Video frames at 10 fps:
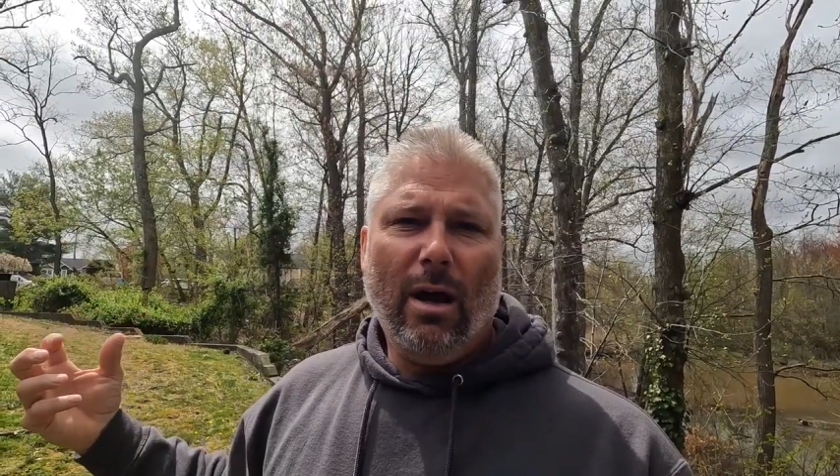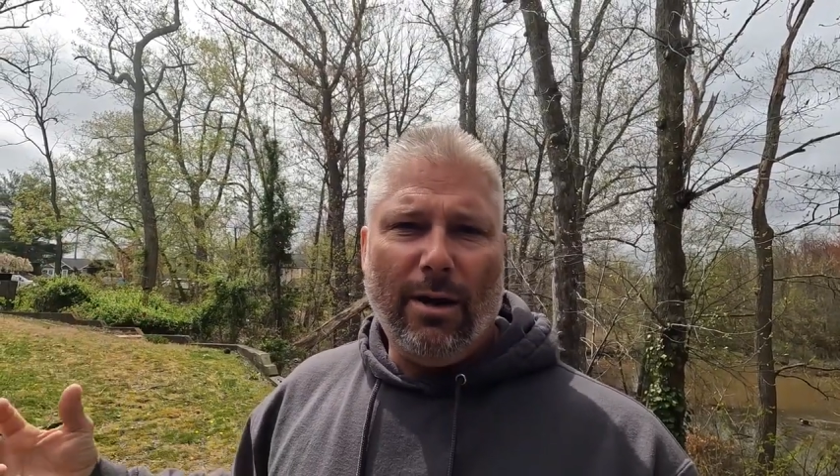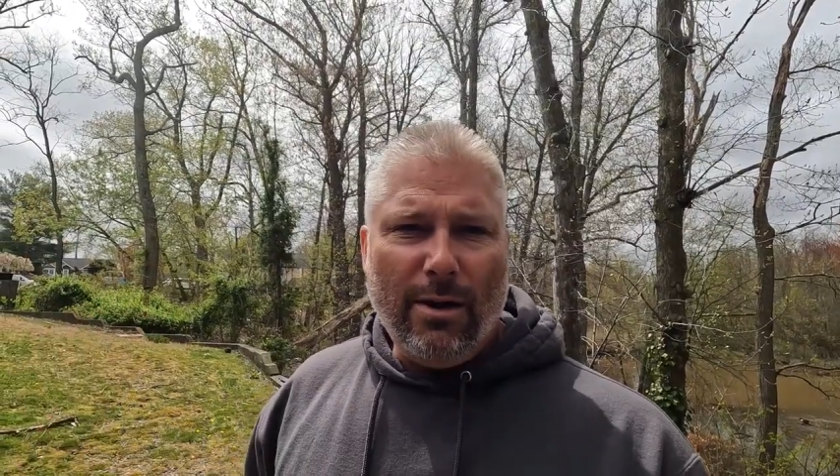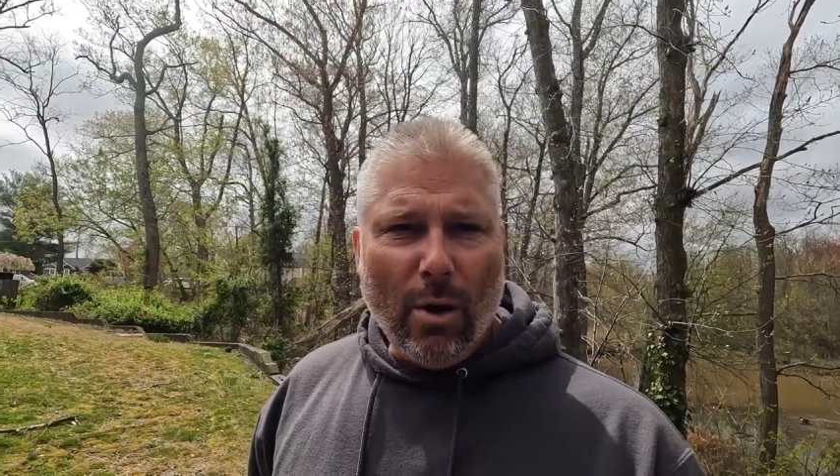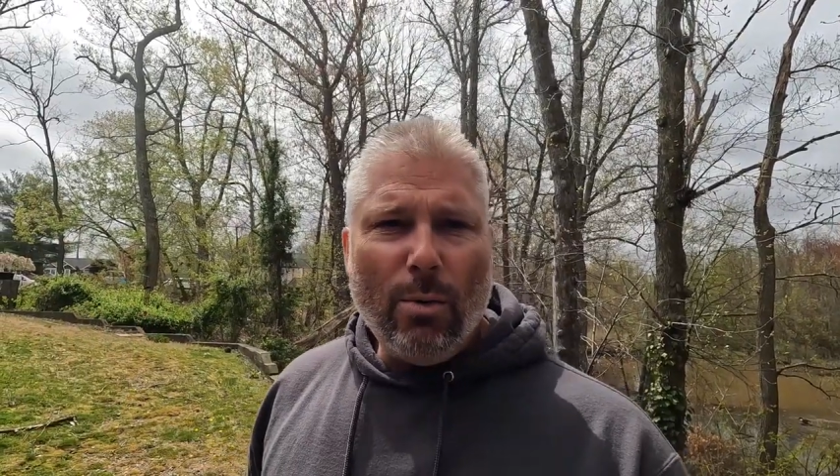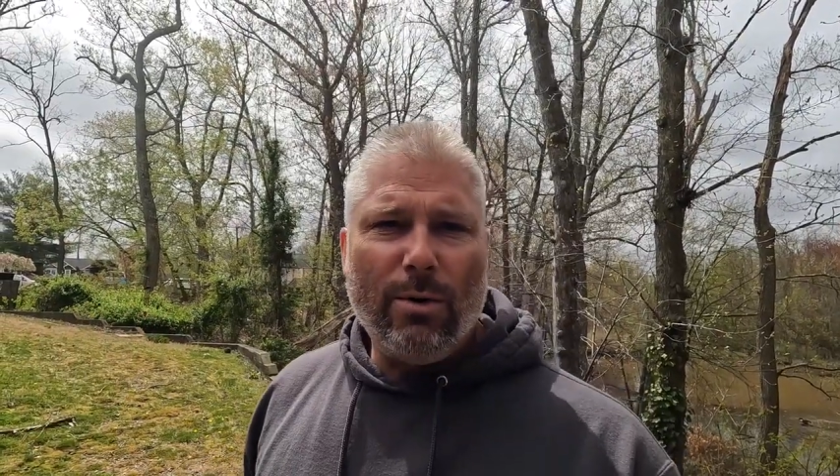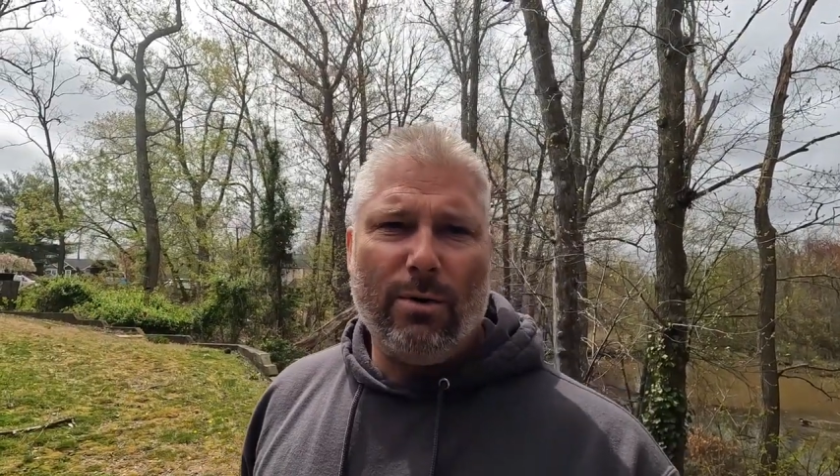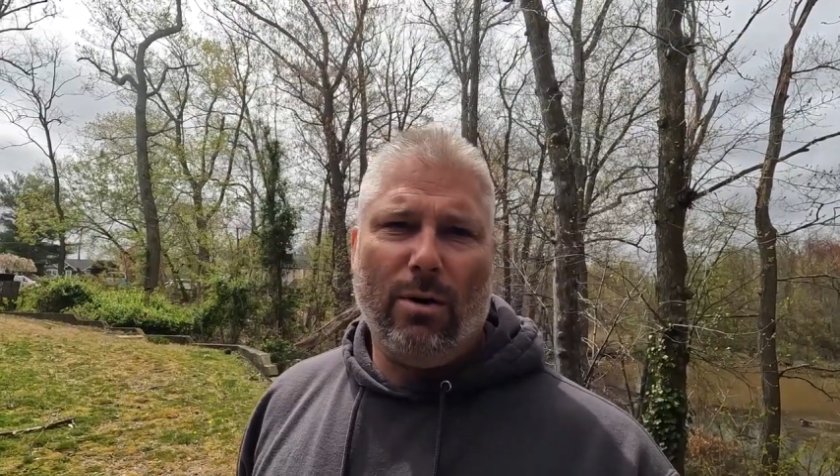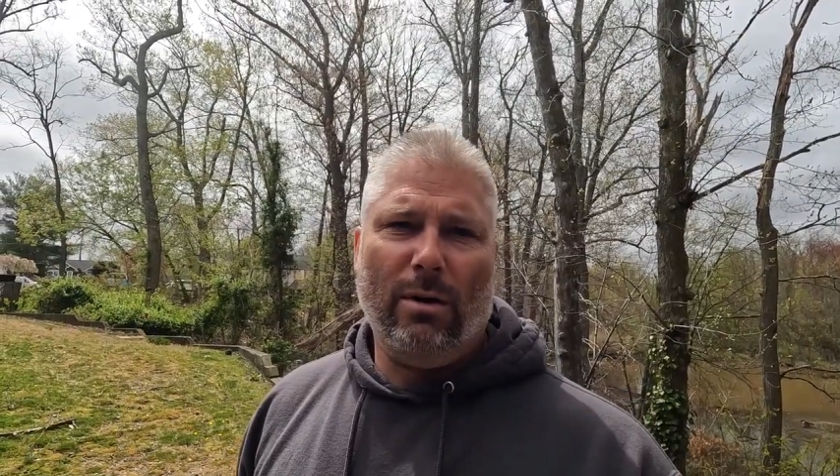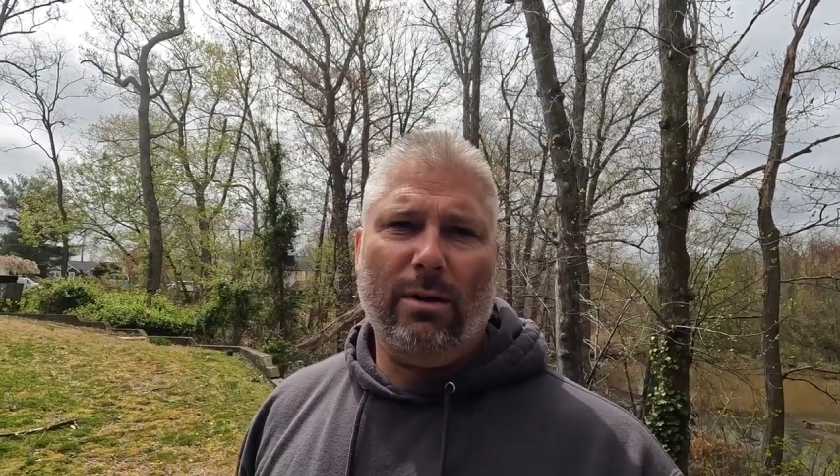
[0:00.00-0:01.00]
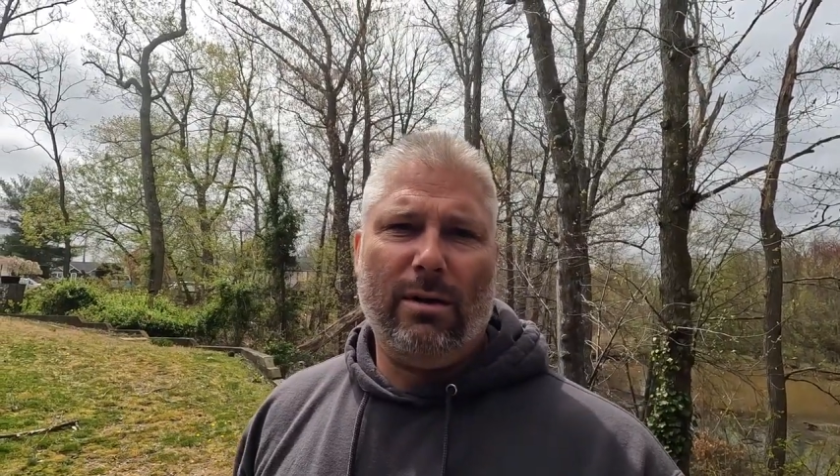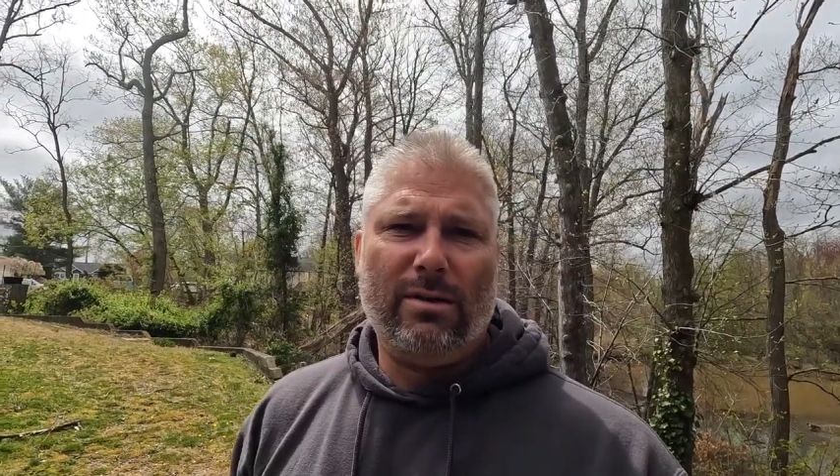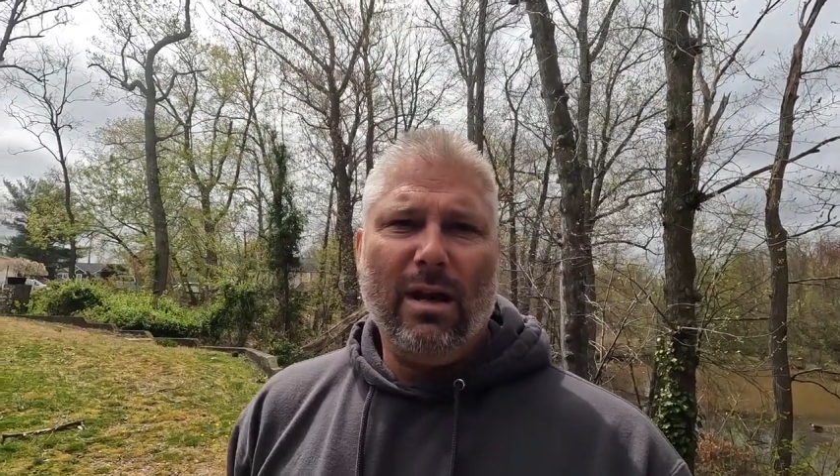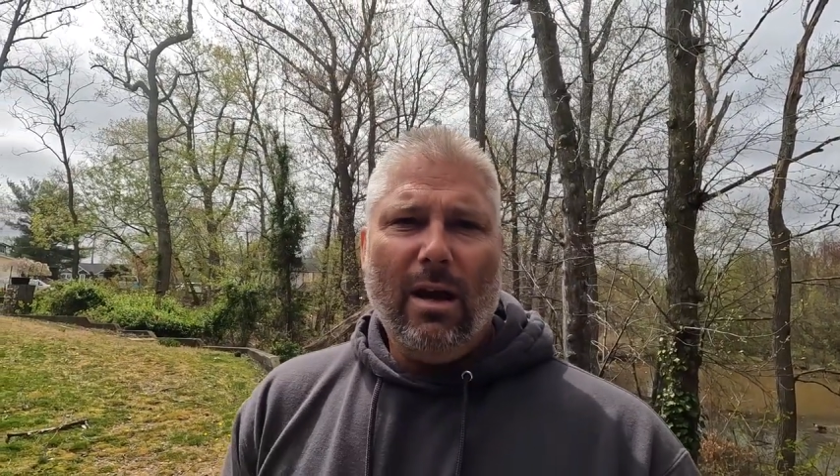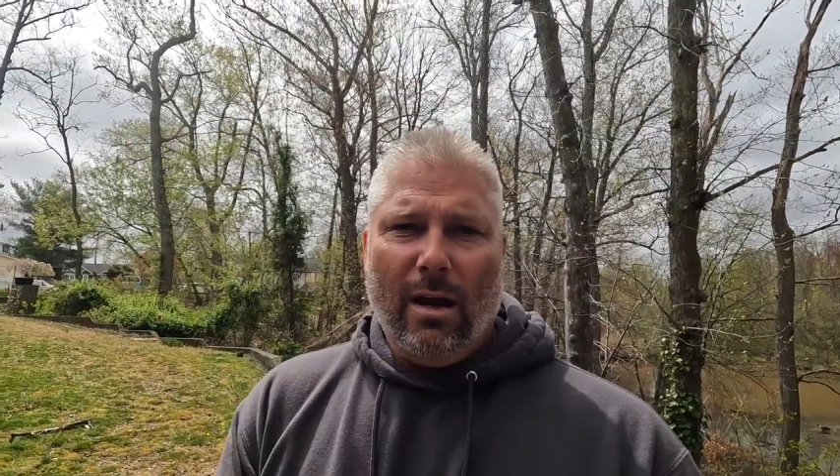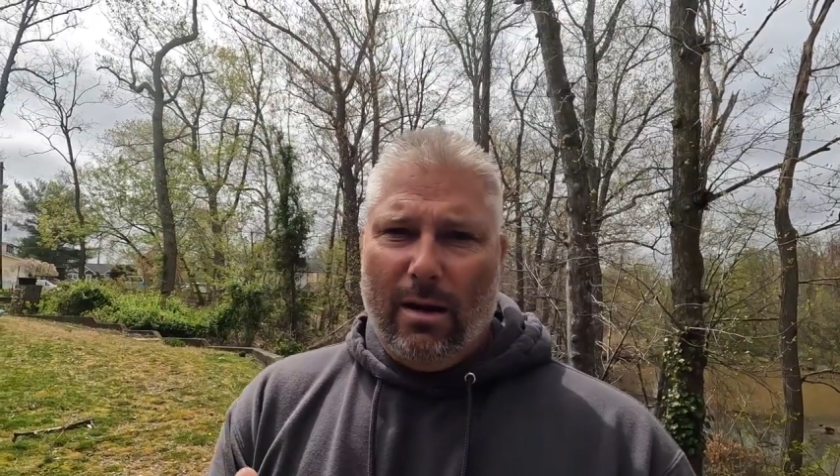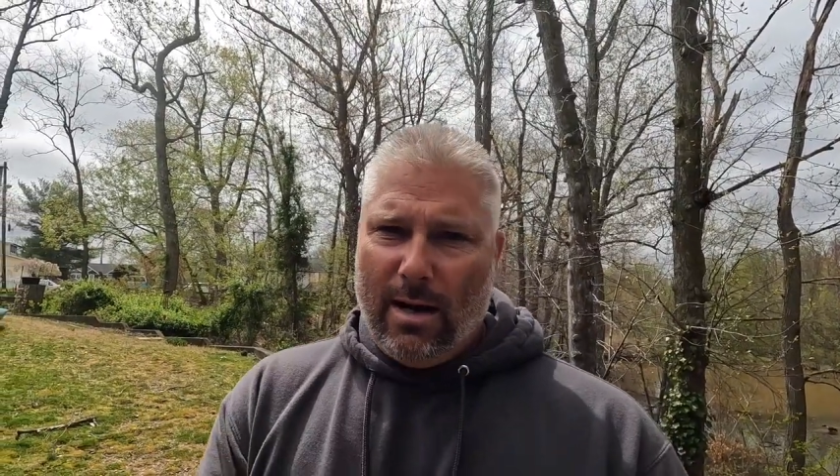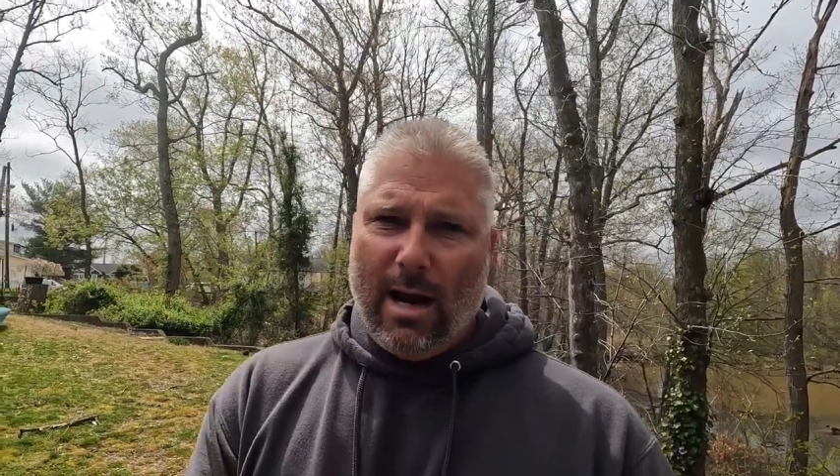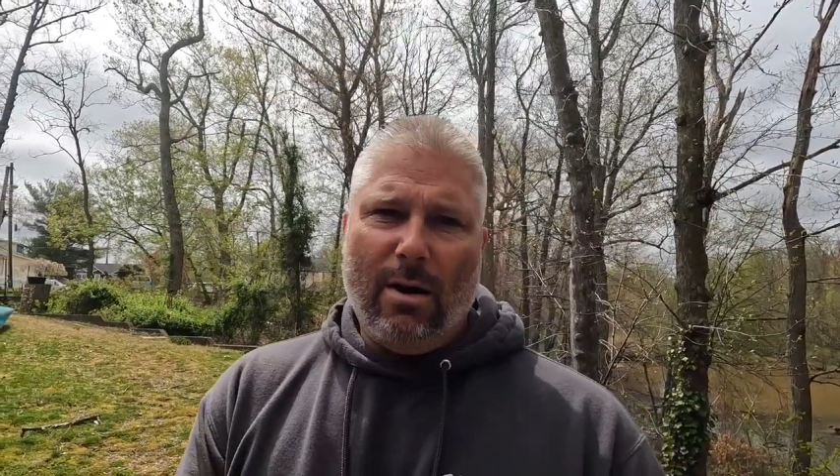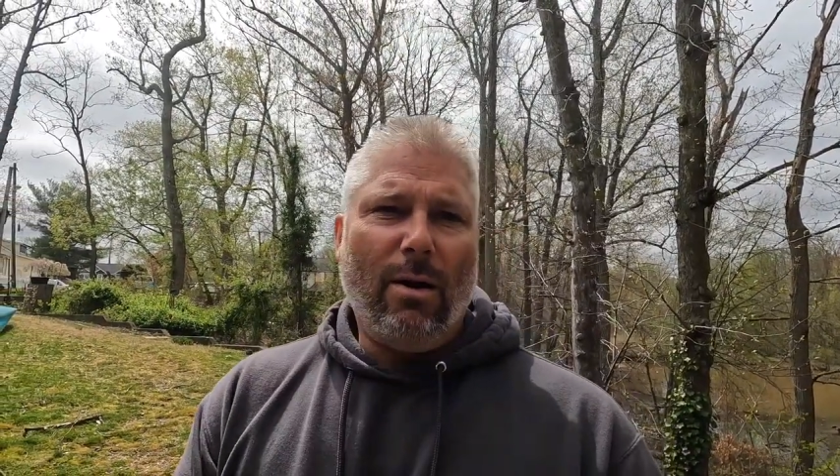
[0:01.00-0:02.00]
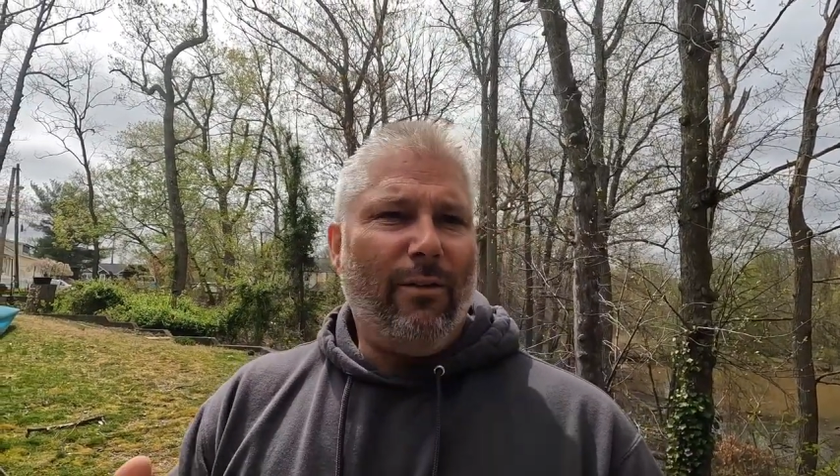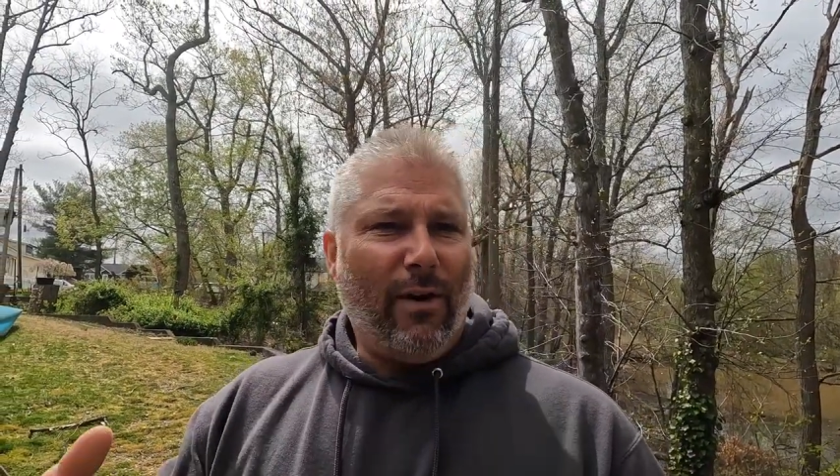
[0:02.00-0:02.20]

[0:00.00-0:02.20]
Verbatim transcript: I know where it all is. And now